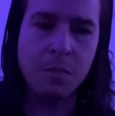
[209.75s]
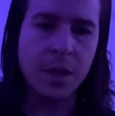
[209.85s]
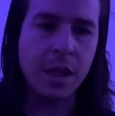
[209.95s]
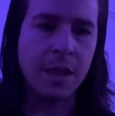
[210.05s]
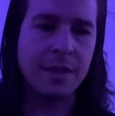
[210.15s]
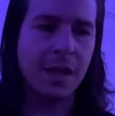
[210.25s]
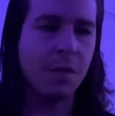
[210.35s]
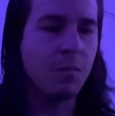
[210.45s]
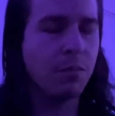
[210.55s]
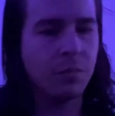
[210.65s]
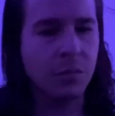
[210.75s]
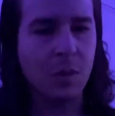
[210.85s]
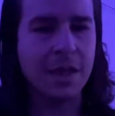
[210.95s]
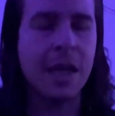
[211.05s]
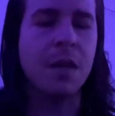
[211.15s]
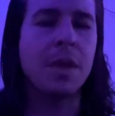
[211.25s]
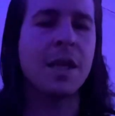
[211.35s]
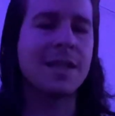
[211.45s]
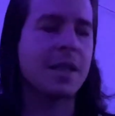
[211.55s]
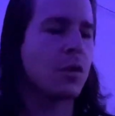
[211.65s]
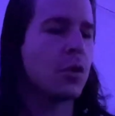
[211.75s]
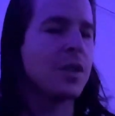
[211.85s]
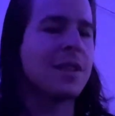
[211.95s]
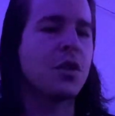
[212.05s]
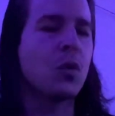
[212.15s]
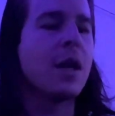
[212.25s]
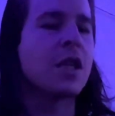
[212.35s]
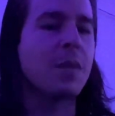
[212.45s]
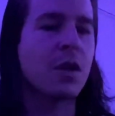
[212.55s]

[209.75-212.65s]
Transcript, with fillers: But it's like, once again, because of this whole situation,